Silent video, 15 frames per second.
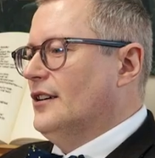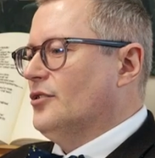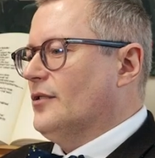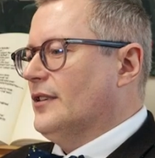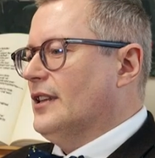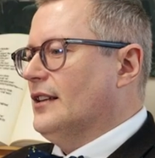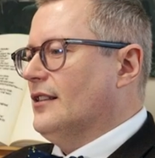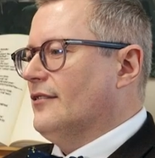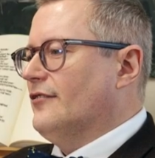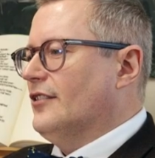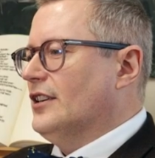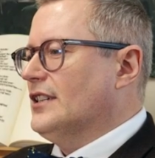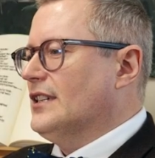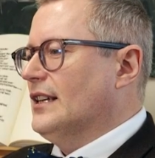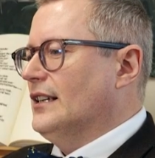So I think the
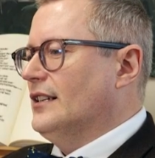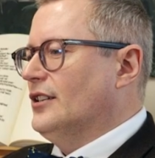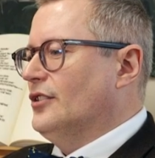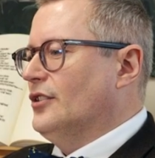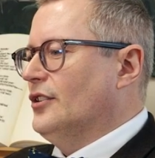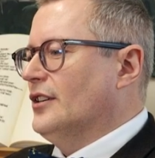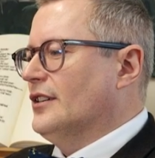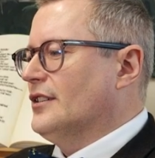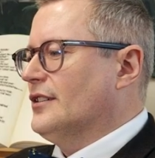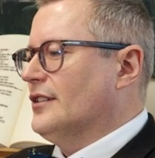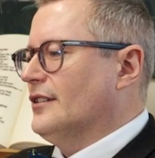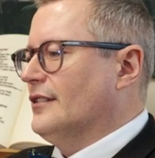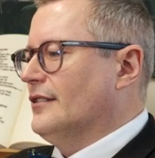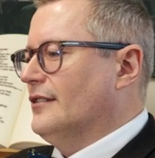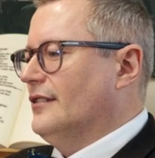first thing to do is
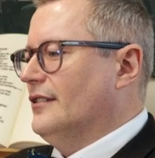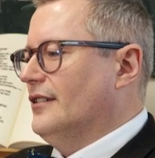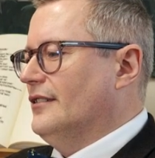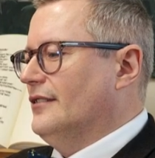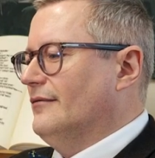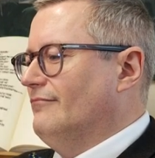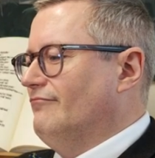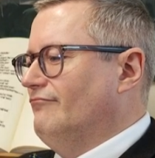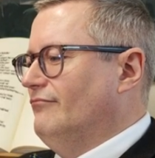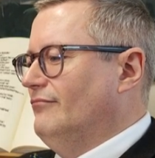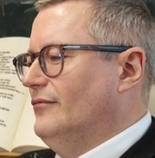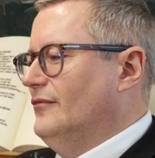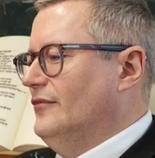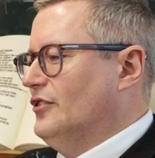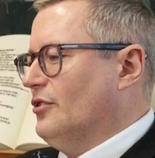to
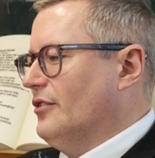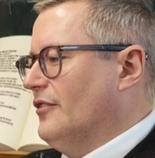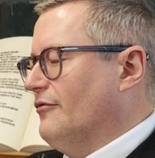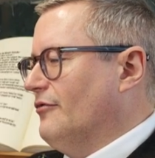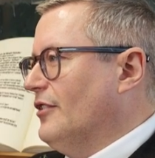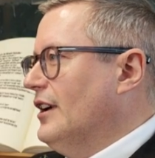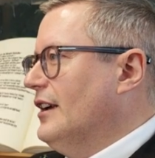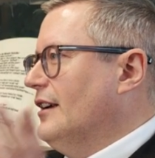sort of,